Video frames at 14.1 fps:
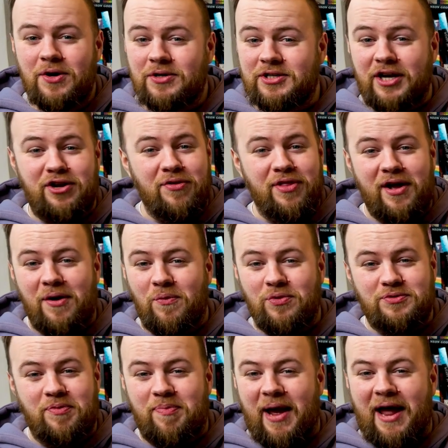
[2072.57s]
which I don't think I was
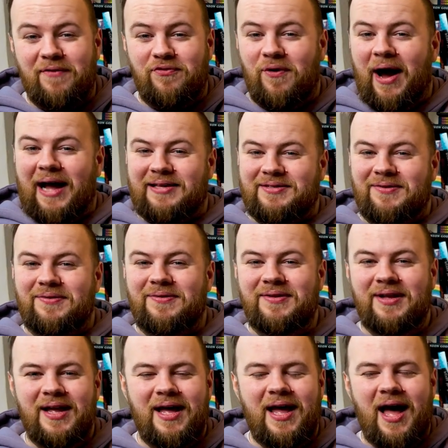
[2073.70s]
prepared for at
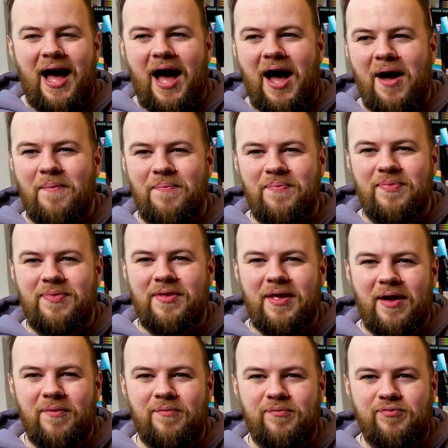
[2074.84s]
all,
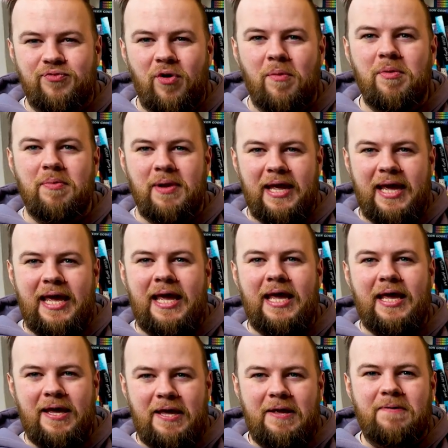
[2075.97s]

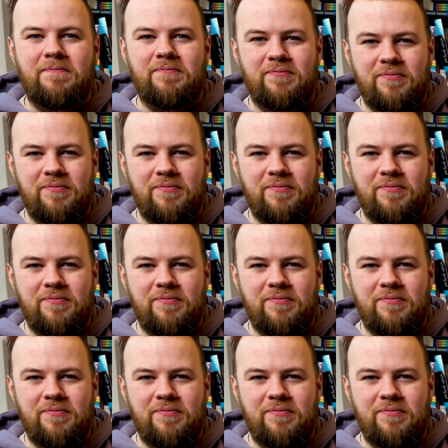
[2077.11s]
probably